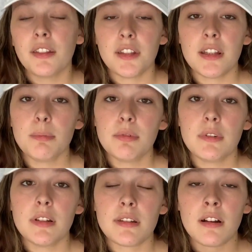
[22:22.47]
These
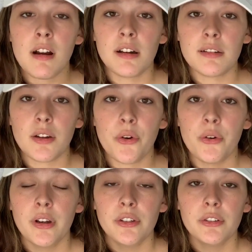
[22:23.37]
pools are
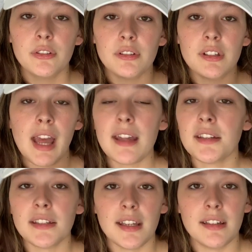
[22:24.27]
also
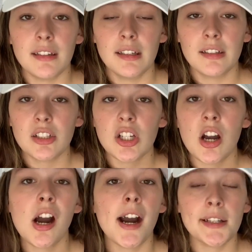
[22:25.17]
tested
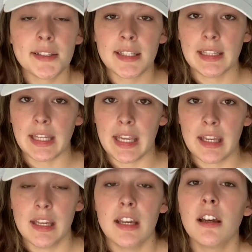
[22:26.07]
constantly.
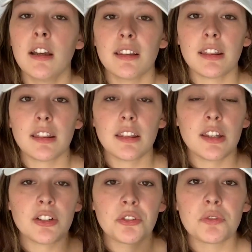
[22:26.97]

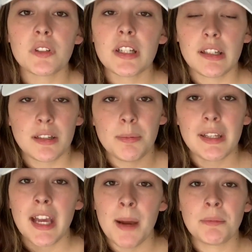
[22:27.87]
They're treated to be
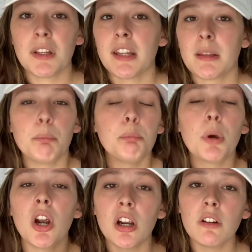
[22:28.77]
kept at the
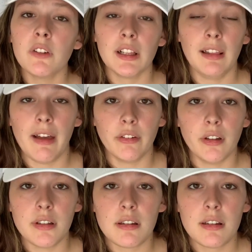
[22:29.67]
perfect
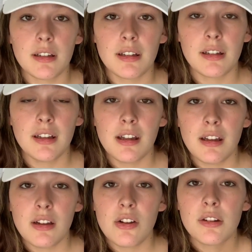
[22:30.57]
levels.
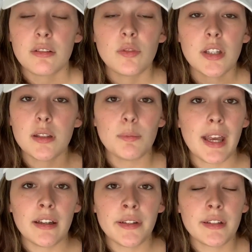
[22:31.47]
So these
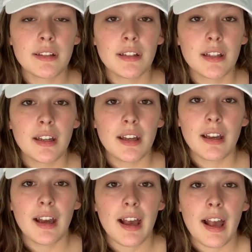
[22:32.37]
whales
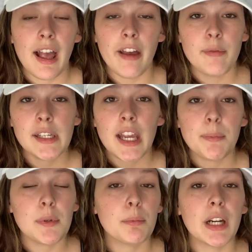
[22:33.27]
have been
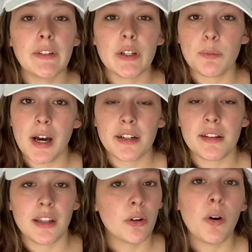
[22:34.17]
kept in perfect
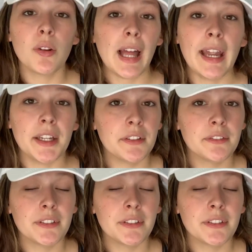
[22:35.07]
waters their whole life.